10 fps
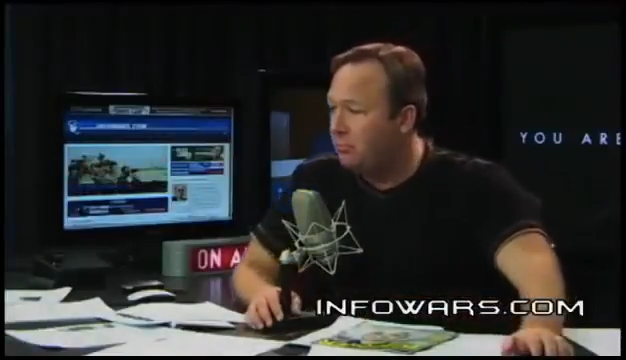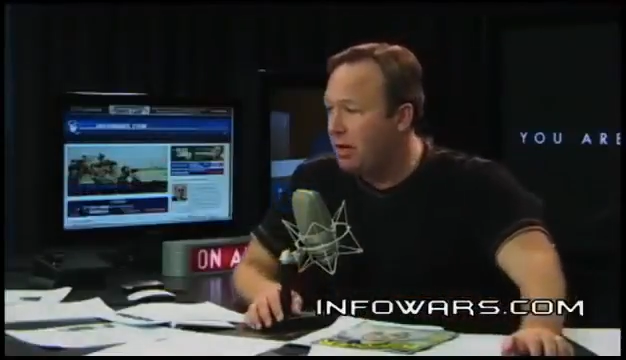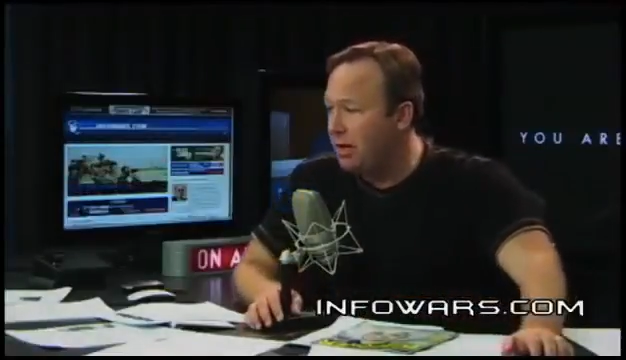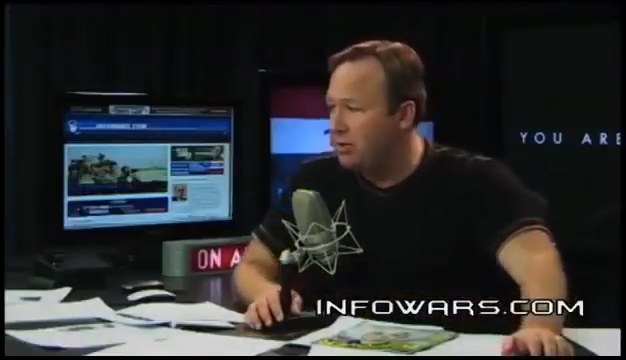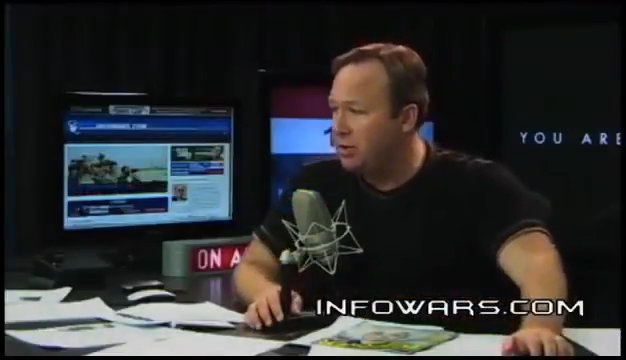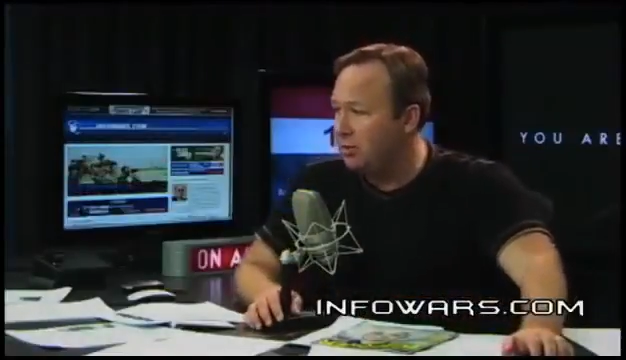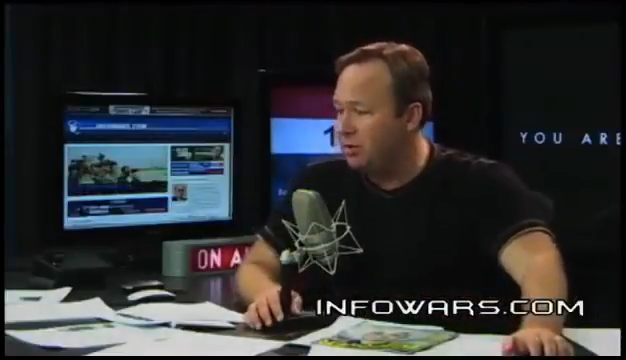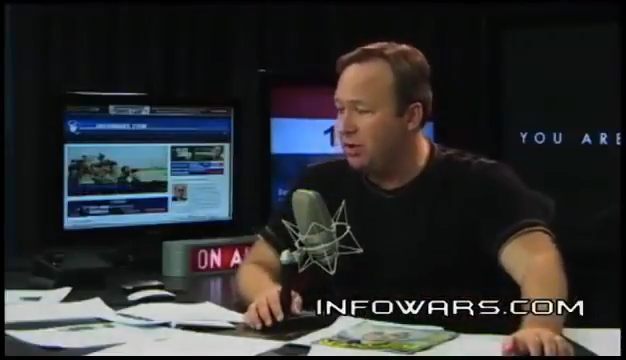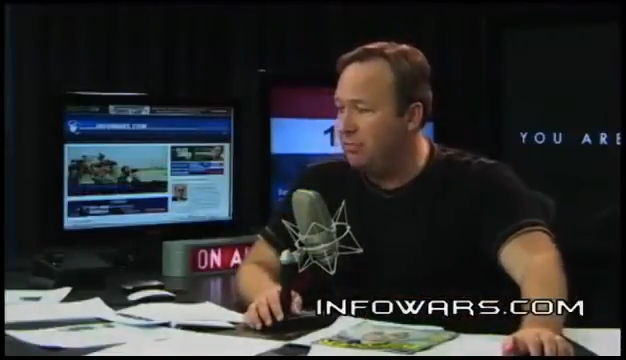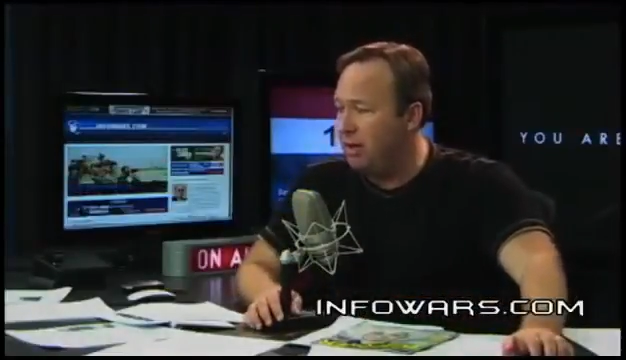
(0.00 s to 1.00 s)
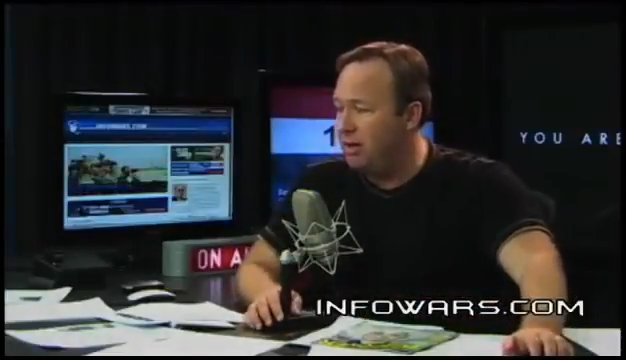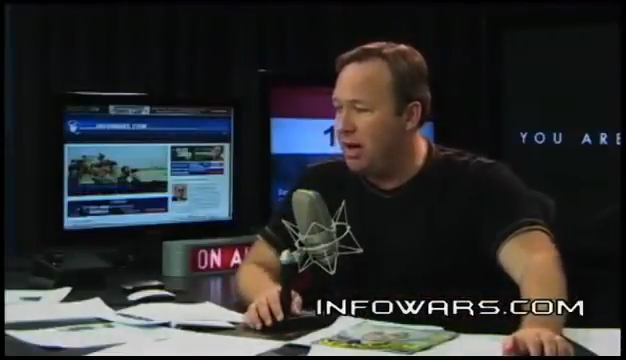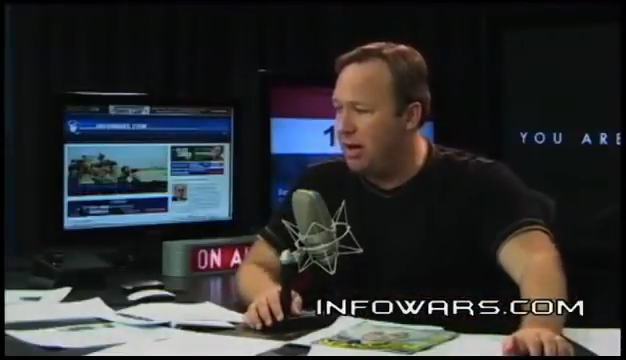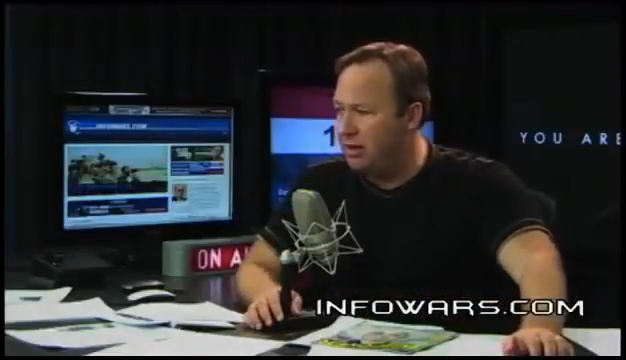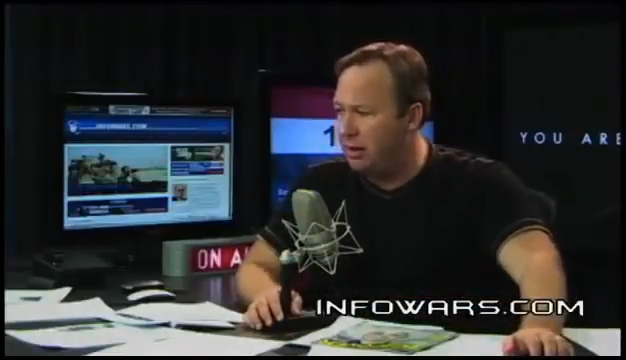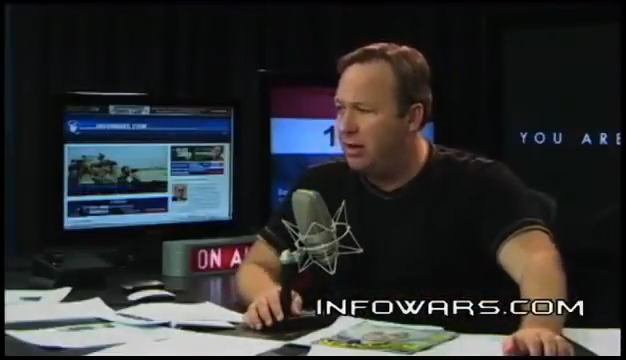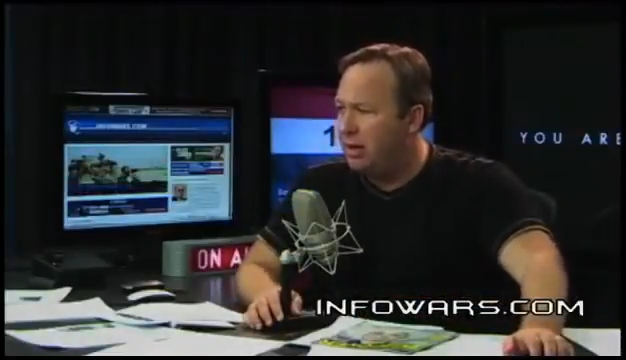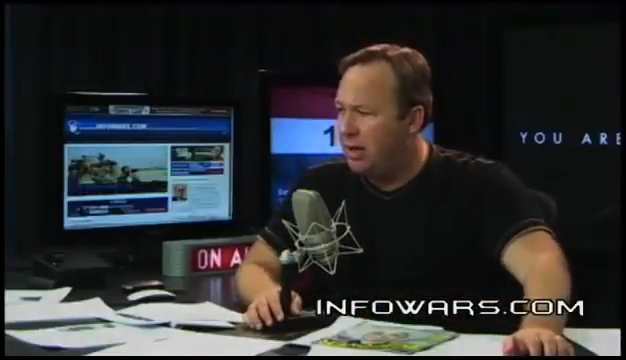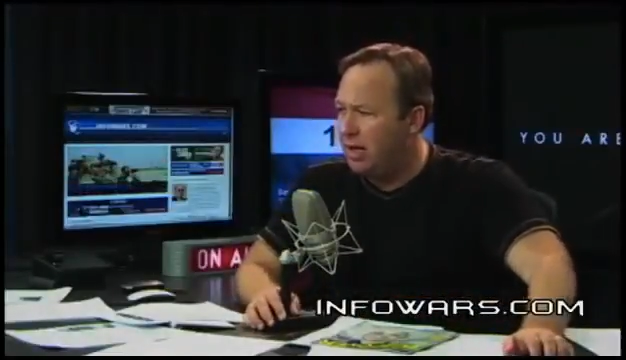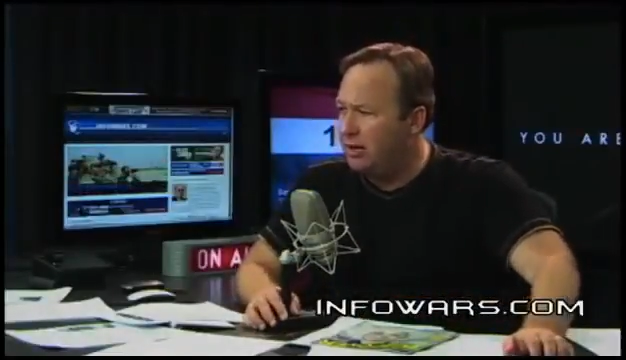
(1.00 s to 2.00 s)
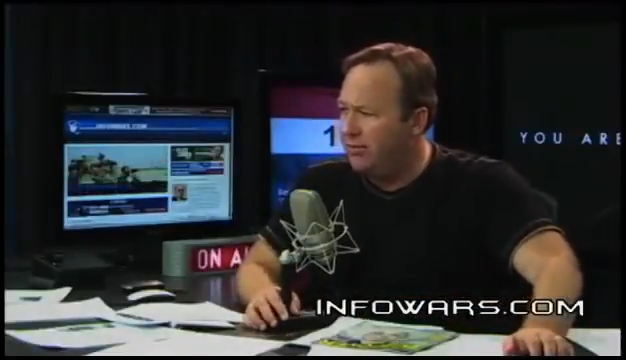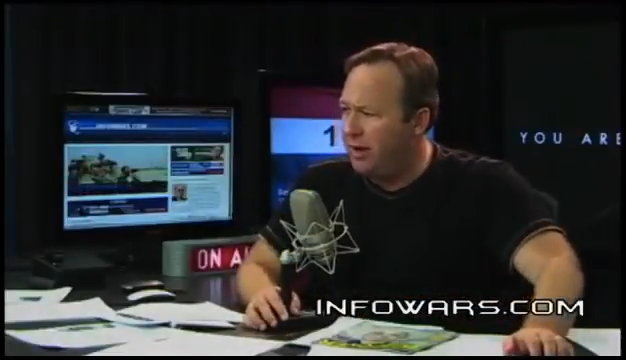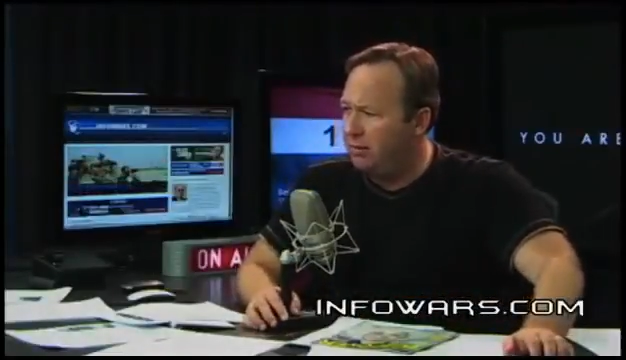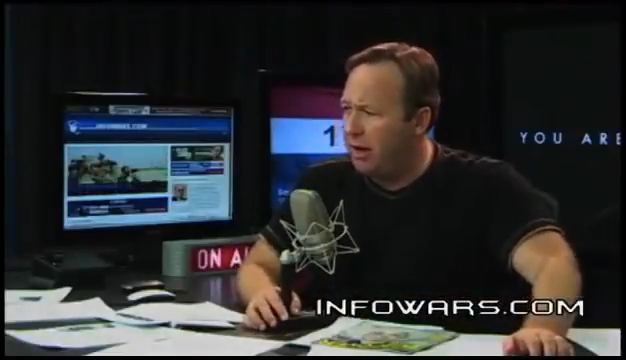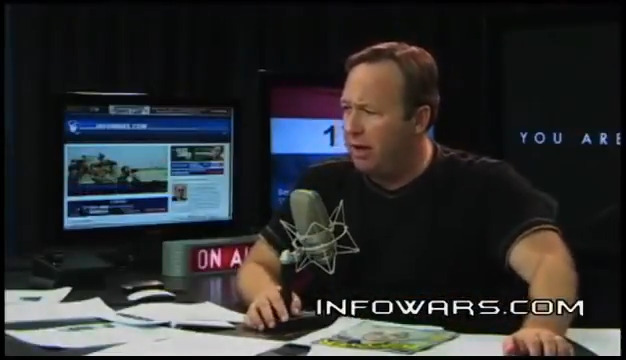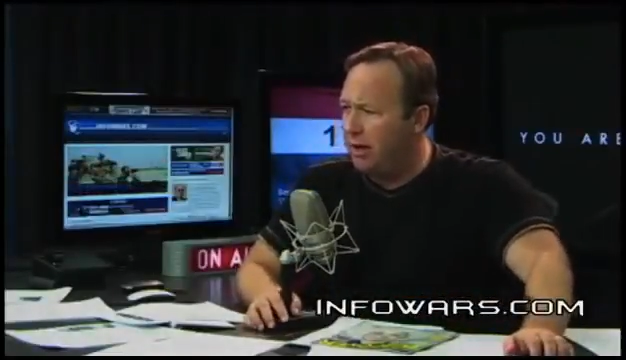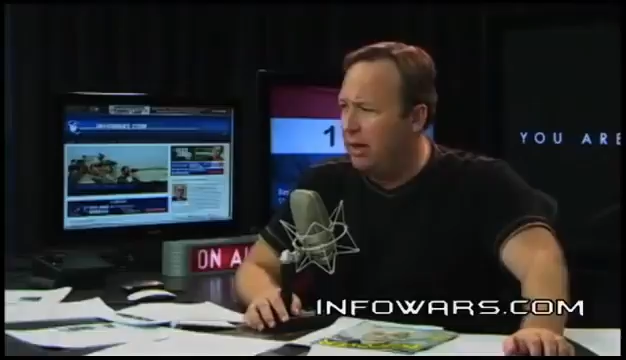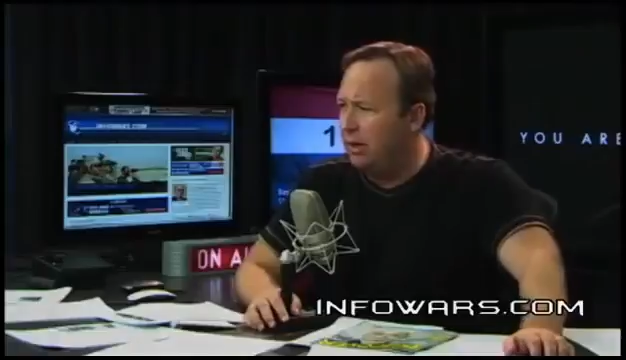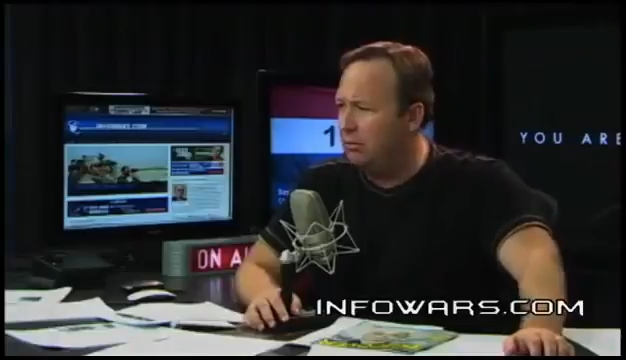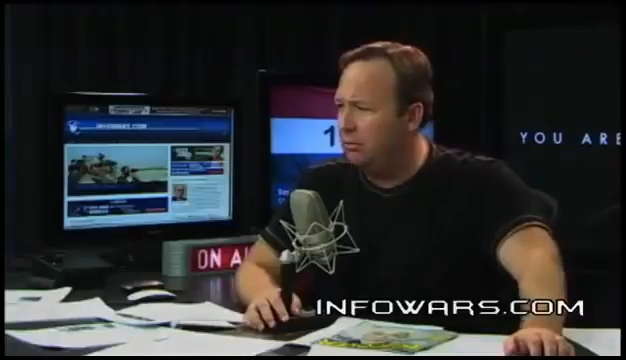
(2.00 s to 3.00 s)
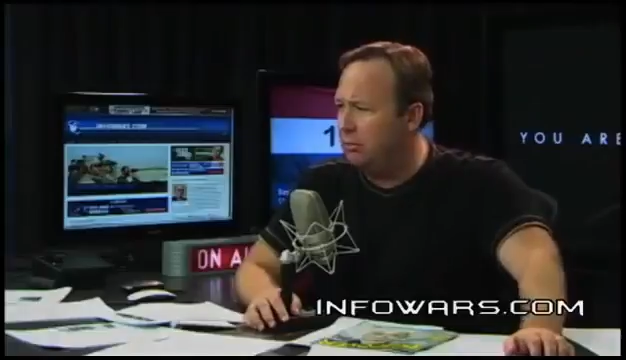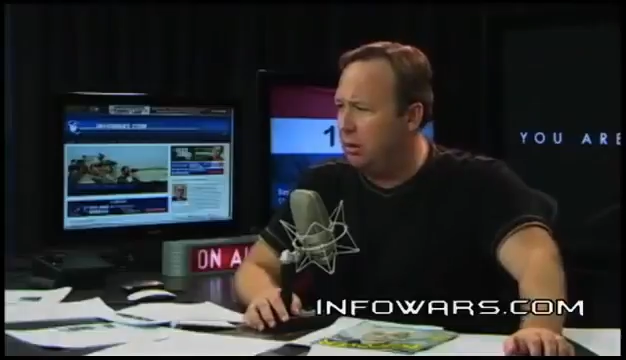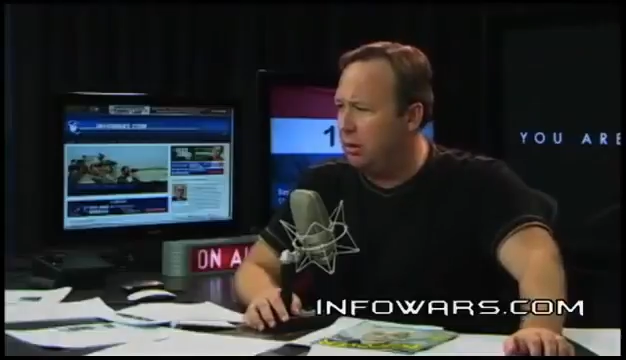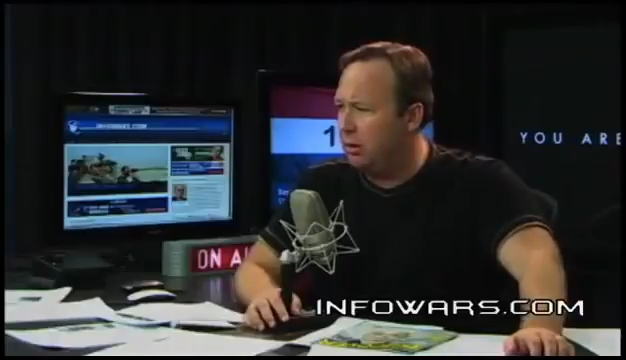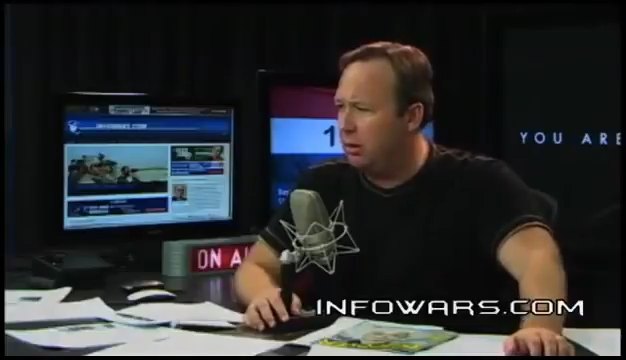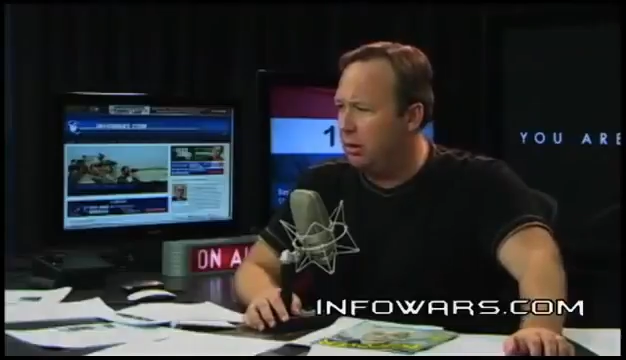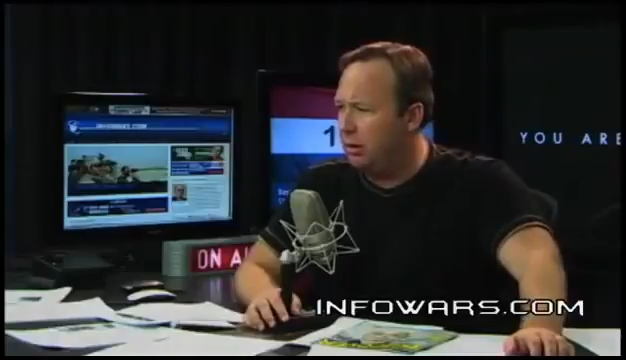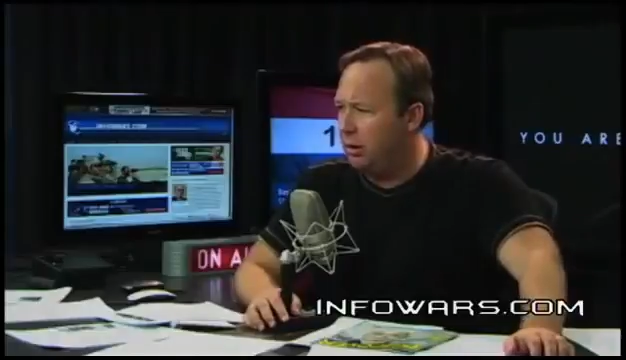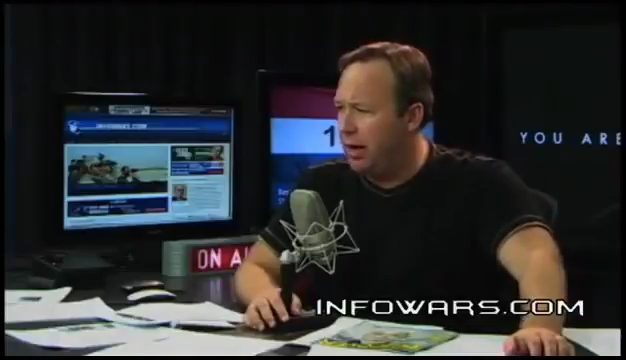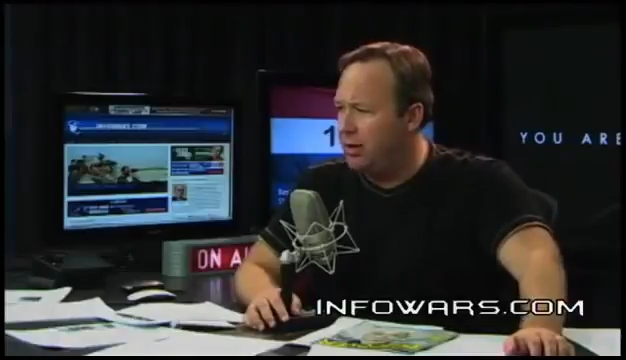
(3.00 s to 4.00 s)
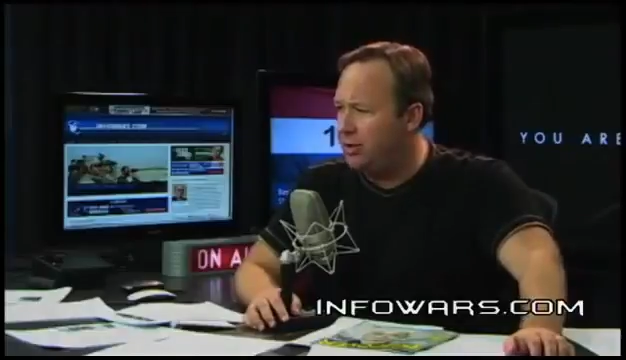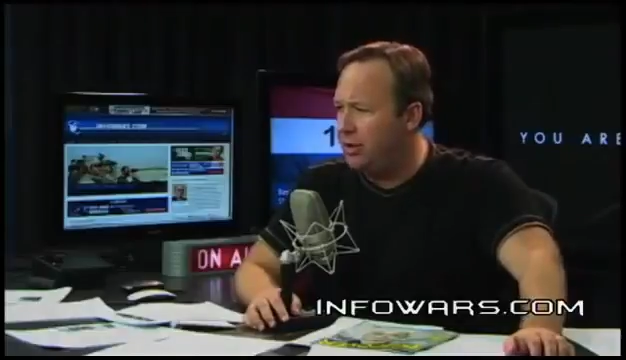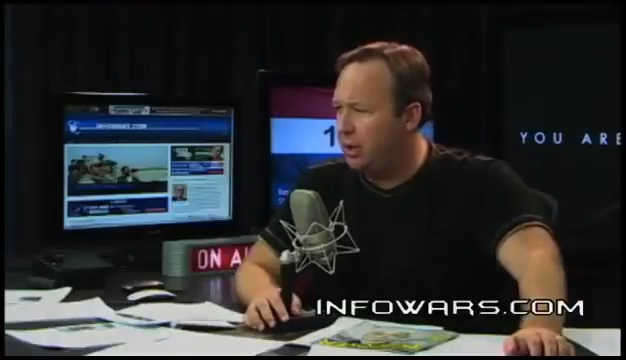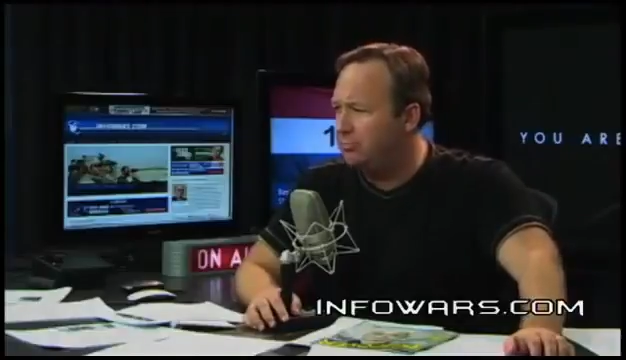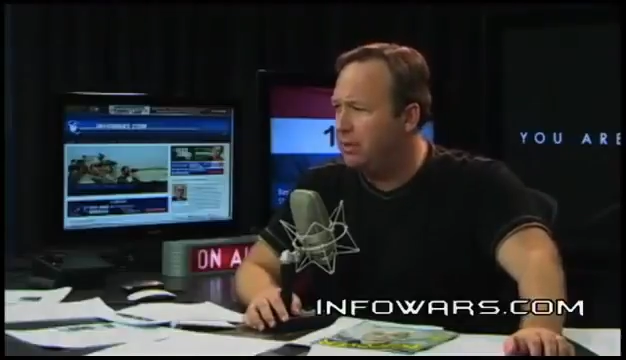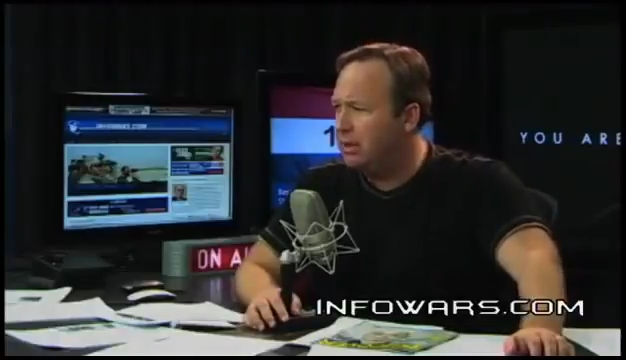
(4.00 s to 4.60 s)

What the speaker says: It was good meeting you down at in the Fed rally earlier last year.